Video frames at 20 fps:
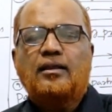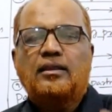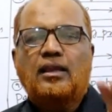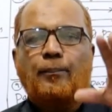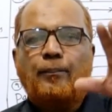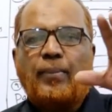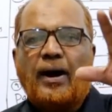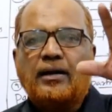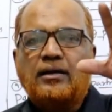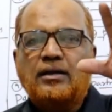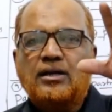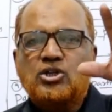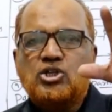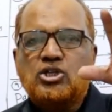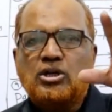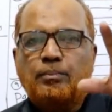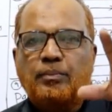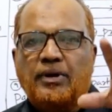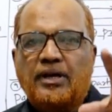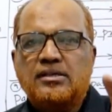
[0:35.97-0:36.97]
The
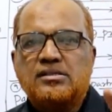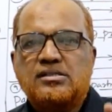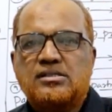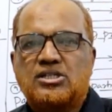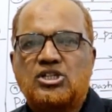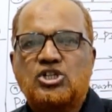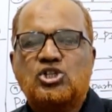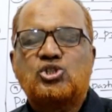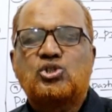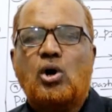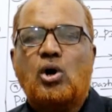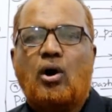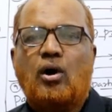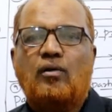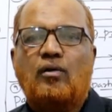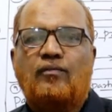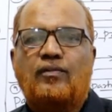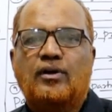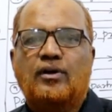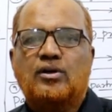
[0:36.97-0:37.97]
partnership is
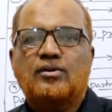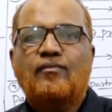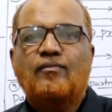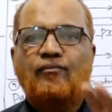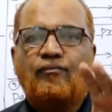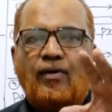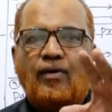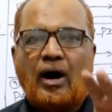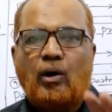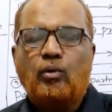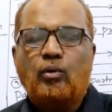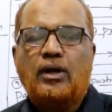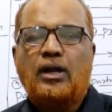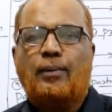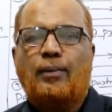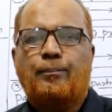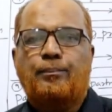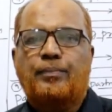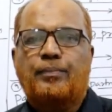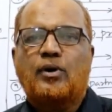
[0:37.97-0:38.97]
dissolved, wound
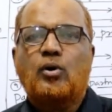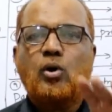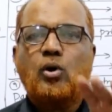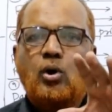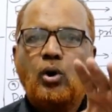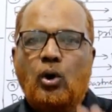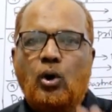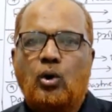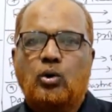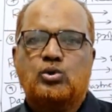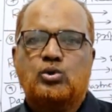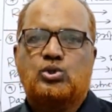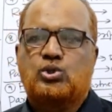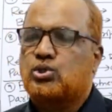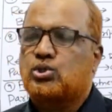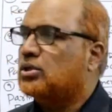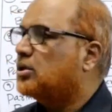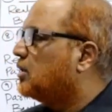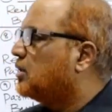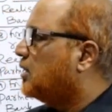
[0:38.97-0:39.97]
up,
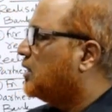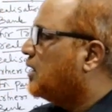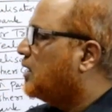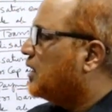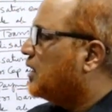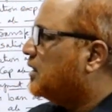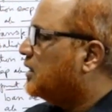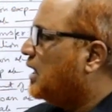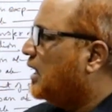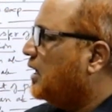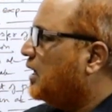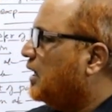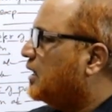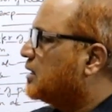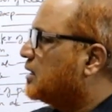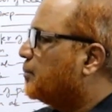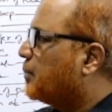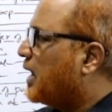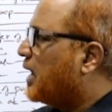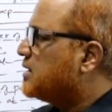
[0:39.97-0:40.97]
closed. Then
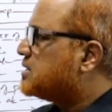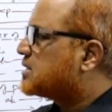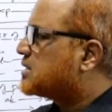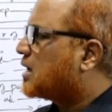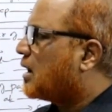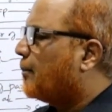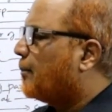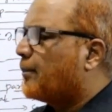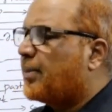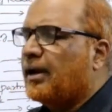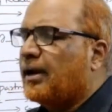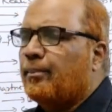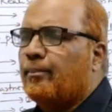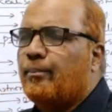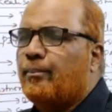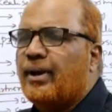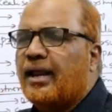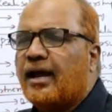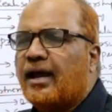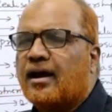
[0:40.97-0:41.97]
it implies
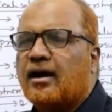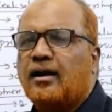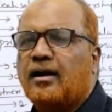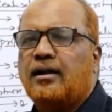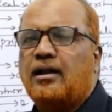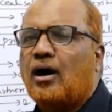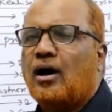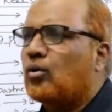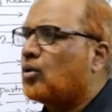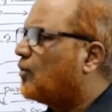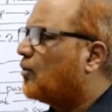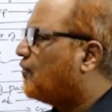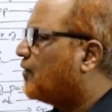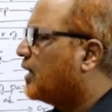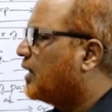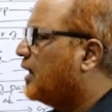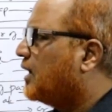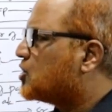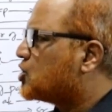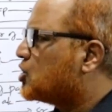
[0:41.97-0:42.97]
complete breakdown of
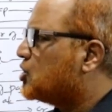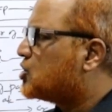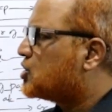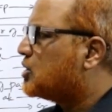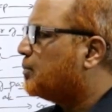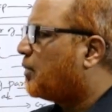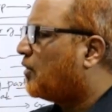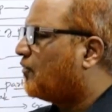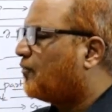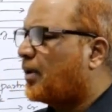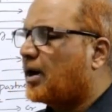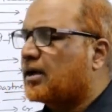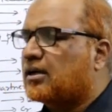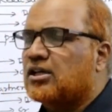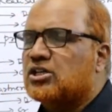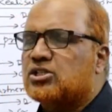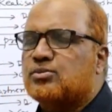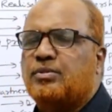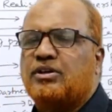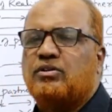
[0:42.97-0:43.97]
relationship of
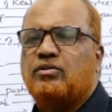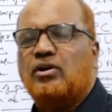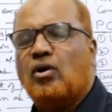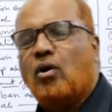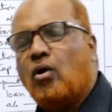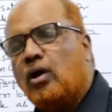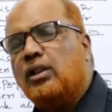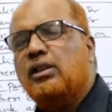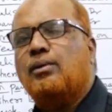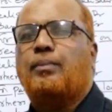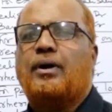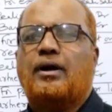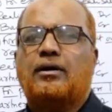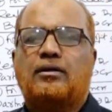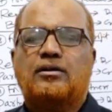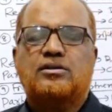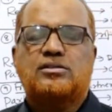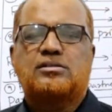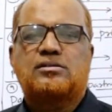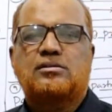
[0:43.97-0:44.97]
partners between all the
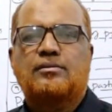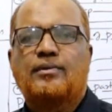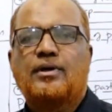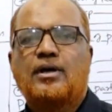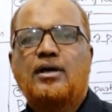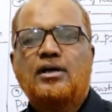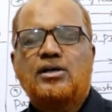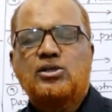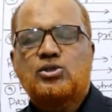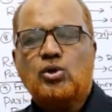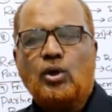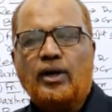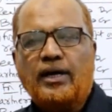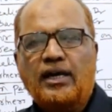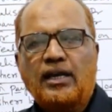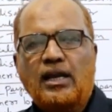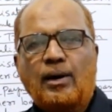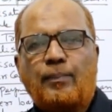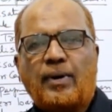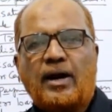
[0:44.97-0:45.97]
partners. So
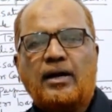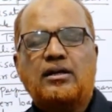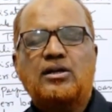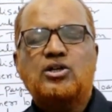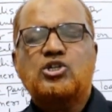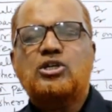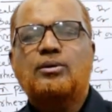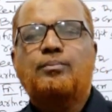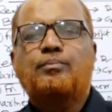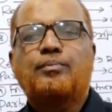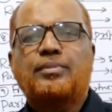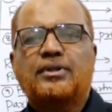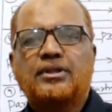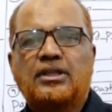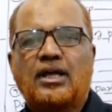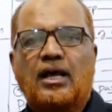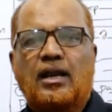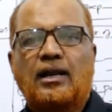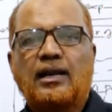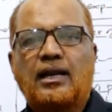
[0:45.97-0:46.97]
in a partnership,
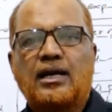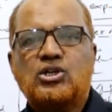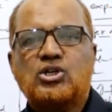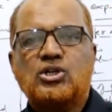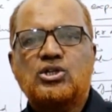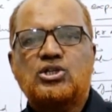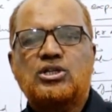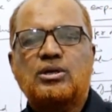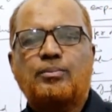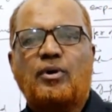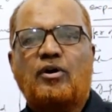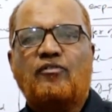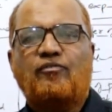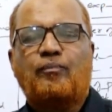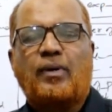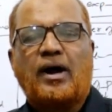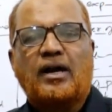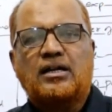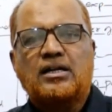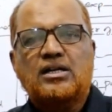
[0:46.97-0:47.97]
the relationship
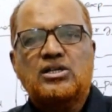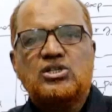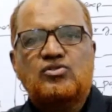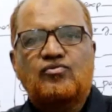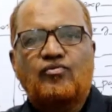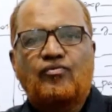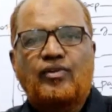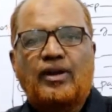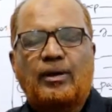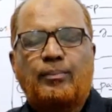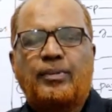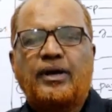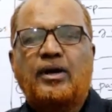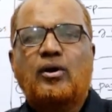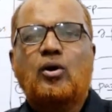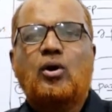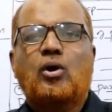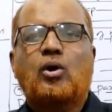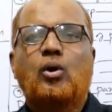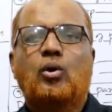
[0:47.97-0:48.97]
of partners will
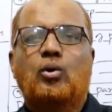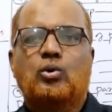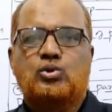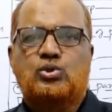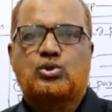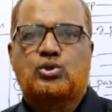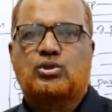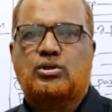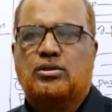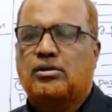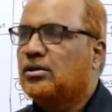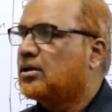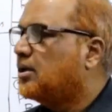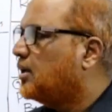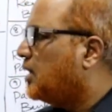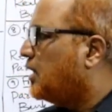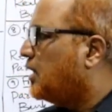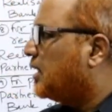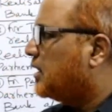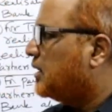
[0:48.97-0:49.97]
be closed.
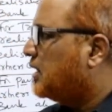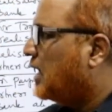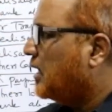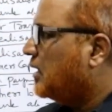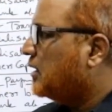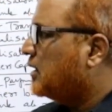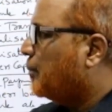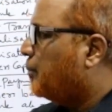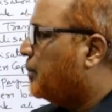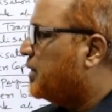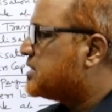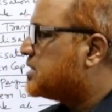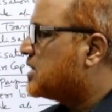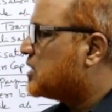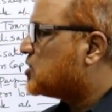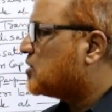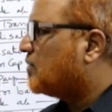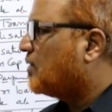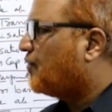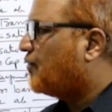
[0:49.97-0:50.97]
Then the
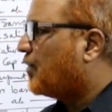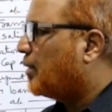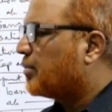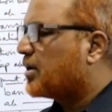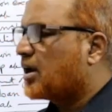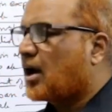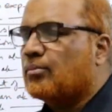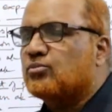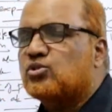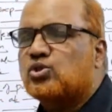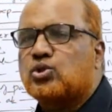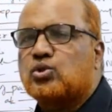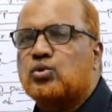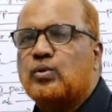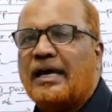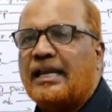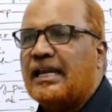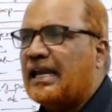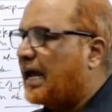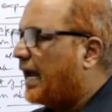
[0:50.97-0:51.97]
business of the firm comes
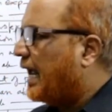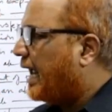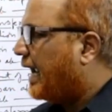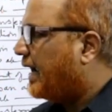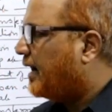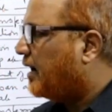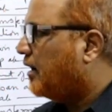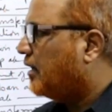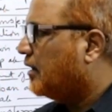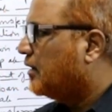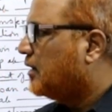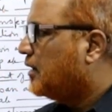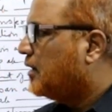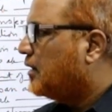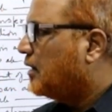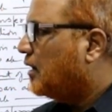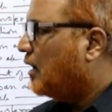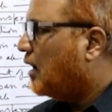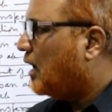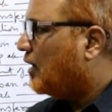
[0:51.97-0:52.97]
to an end
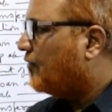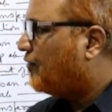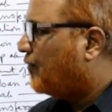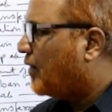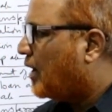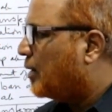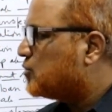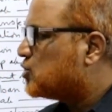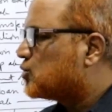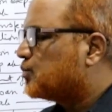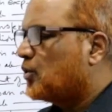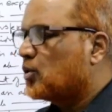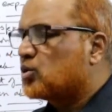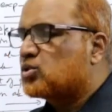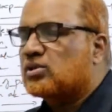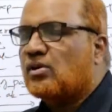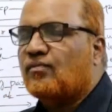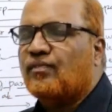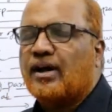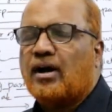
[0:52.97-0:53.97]
uh, firm's
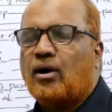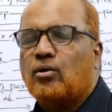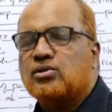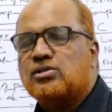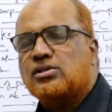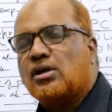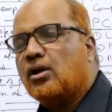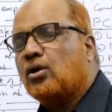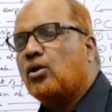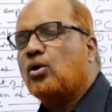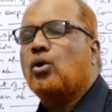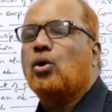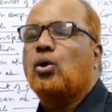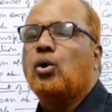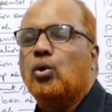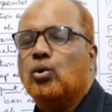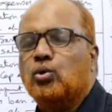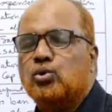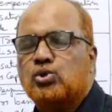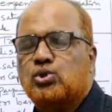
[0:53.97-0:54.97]
books of accounts are
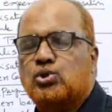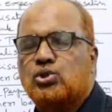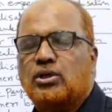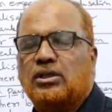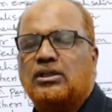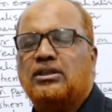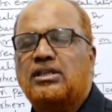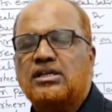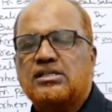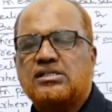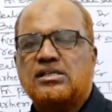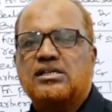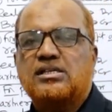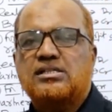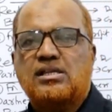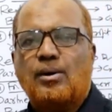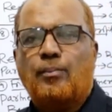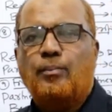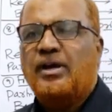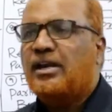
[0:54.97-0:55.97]
closed. This
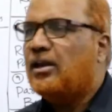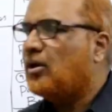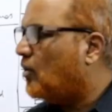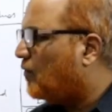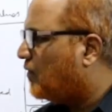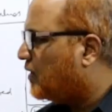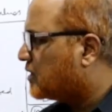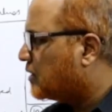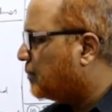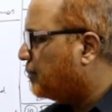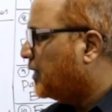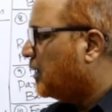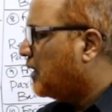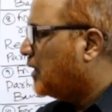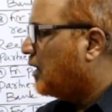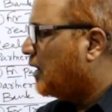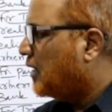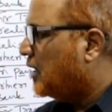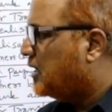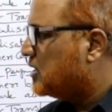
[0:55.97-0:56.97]
is the meaning of the term
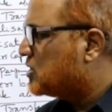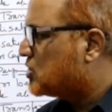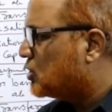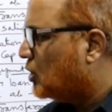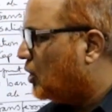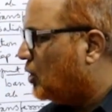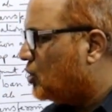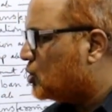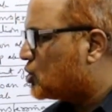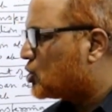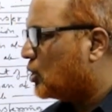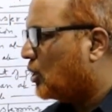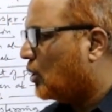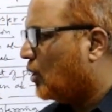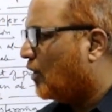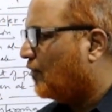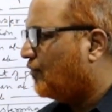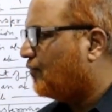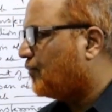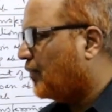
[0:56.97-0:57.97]

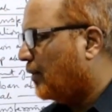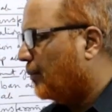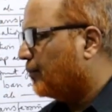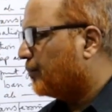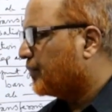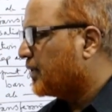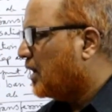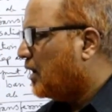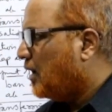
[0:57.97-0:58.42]
dissolution of firm.